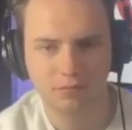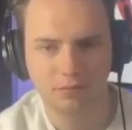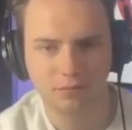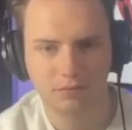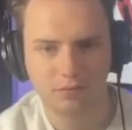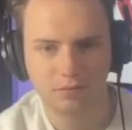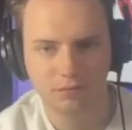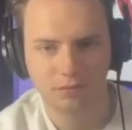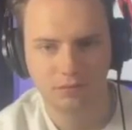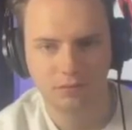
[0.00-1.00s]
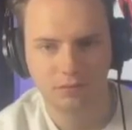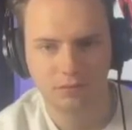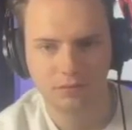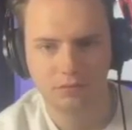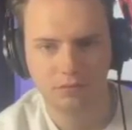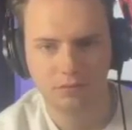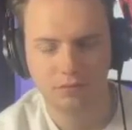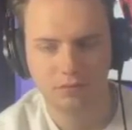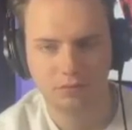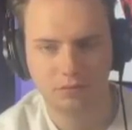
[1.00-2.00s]

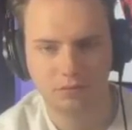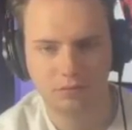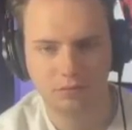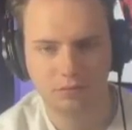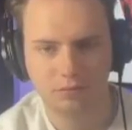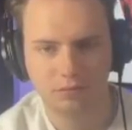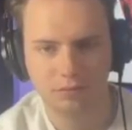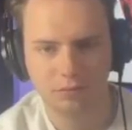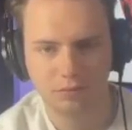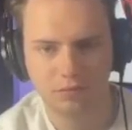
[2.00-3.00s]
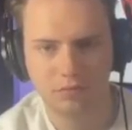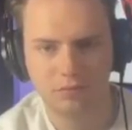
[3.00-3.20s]
(silent)